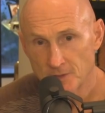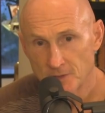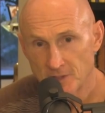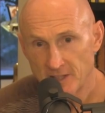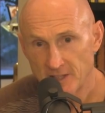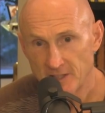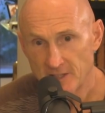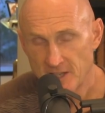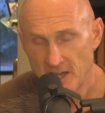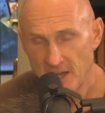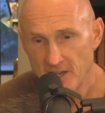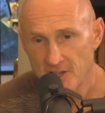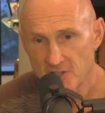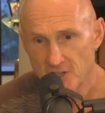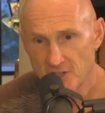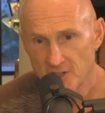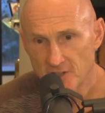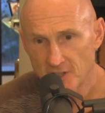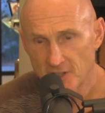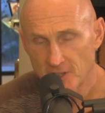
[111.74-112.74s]

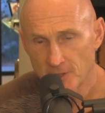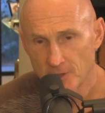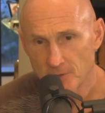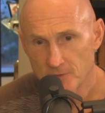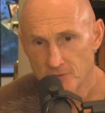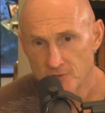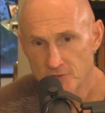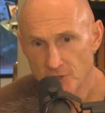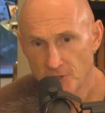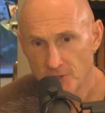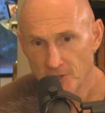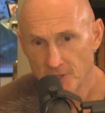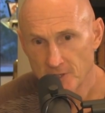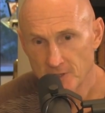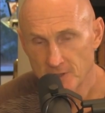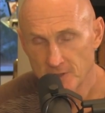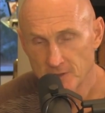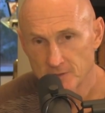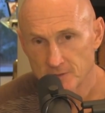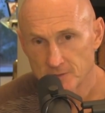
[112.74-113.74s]
engaging the hero's
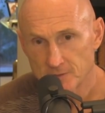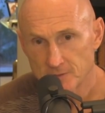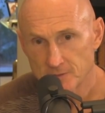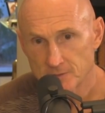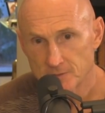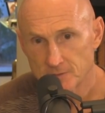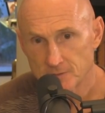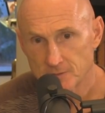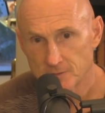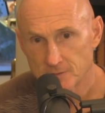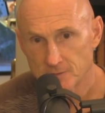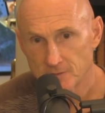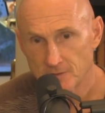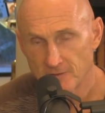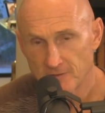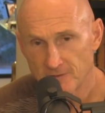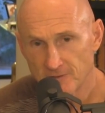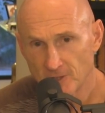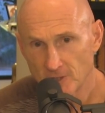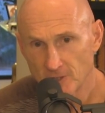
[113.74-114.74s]
journey
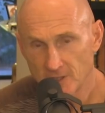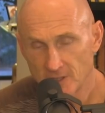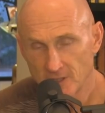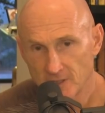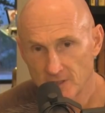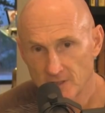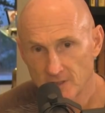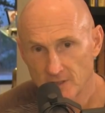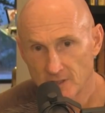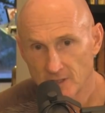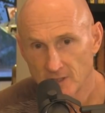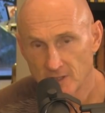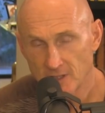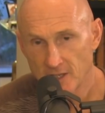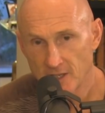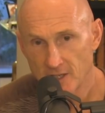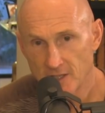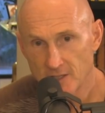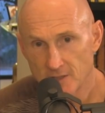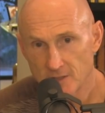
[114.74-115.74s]
fully. And
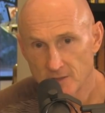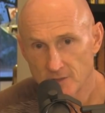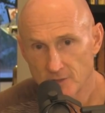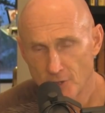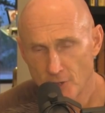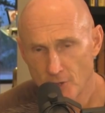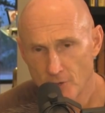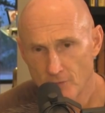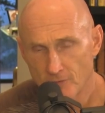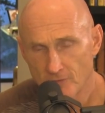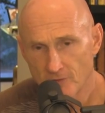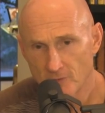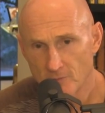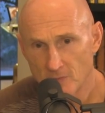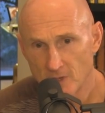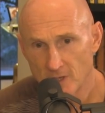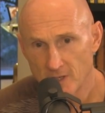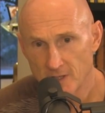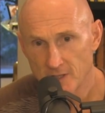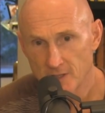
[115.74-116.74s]
I know from
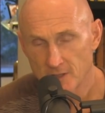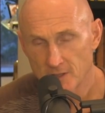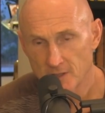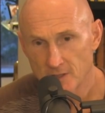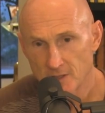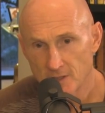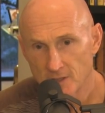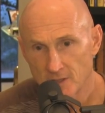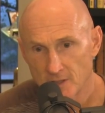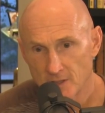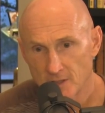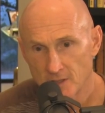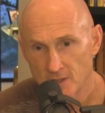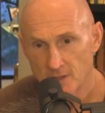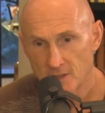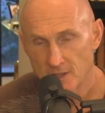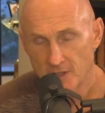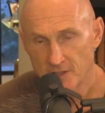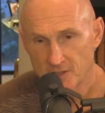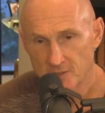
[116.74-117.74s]
my
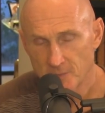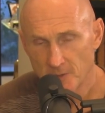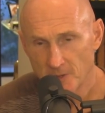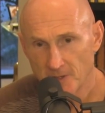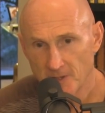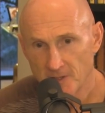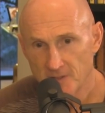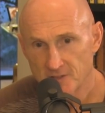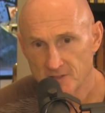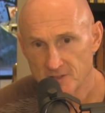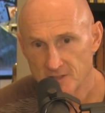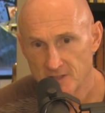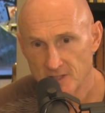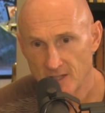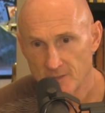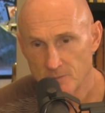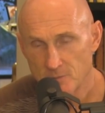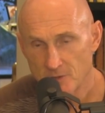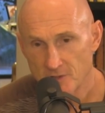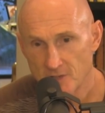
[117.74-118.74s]
experience and
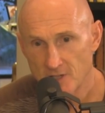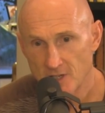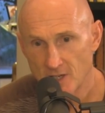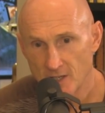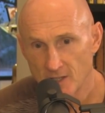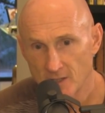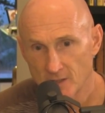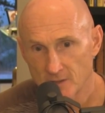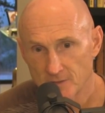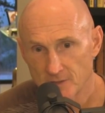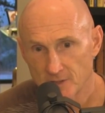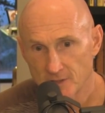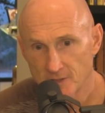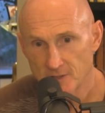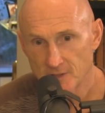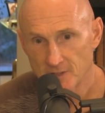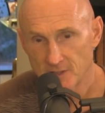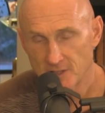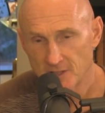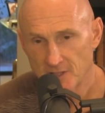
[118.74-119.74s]
time with Kyle that
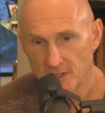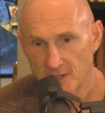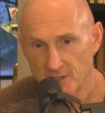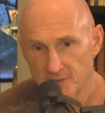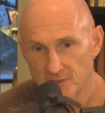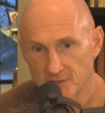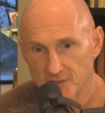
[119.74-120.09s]
he has